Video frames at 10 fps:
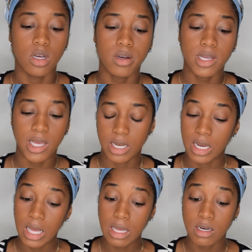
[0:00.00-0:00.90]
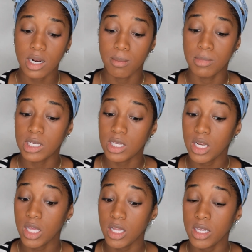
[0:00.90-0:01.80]
Okay, now that I'm looking
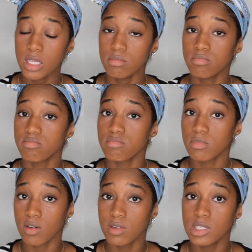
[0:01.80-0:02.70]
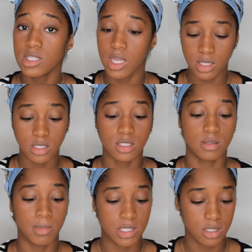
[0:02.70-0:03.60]
at it, I really like
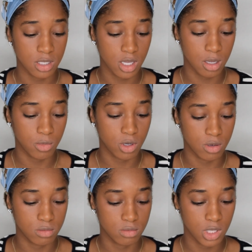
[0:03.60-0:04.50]
this Master Caramel.